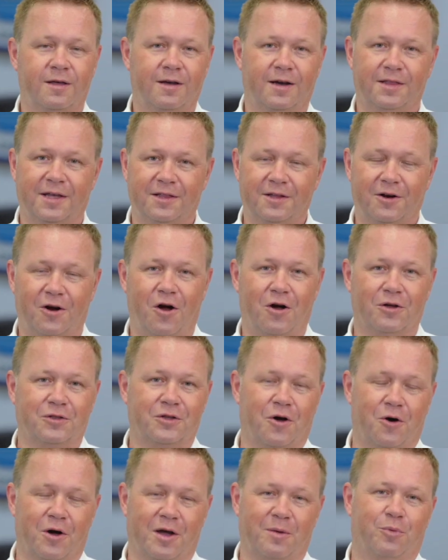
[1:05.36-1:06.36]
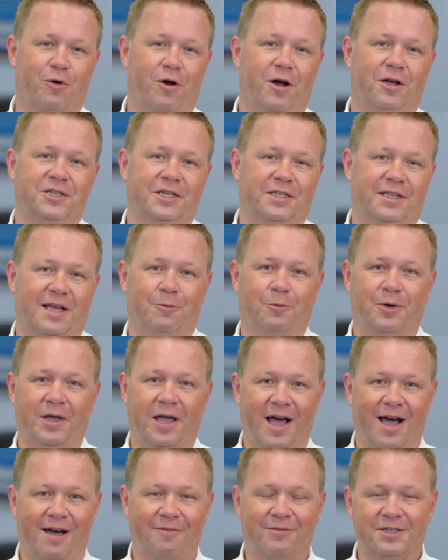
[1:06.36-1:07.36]
Another ongoing project that we
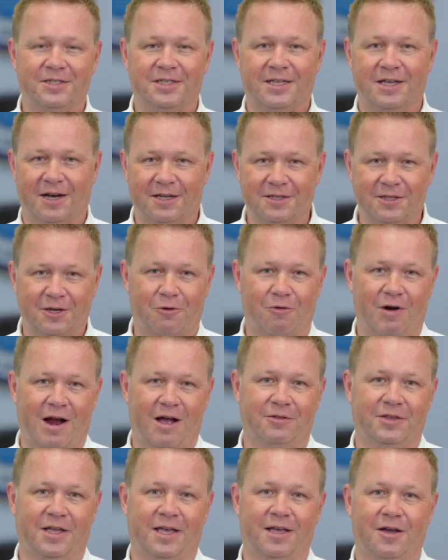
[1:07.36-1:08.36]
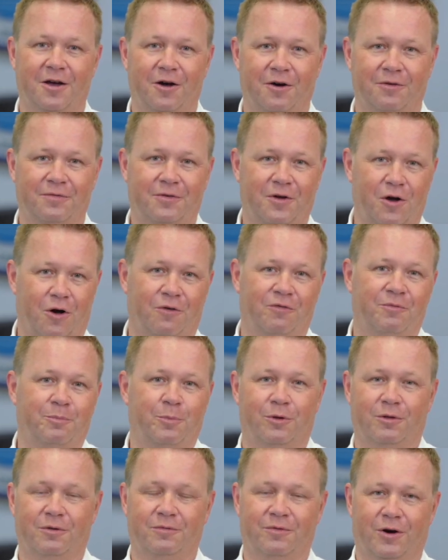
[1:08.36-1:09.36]
have is the undergrounding of Gulf
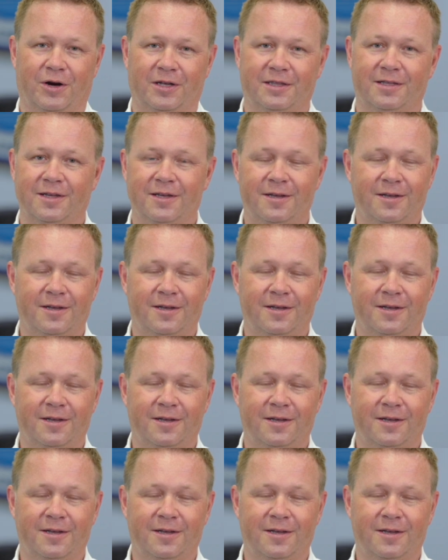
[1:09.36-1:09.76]
Boulevard.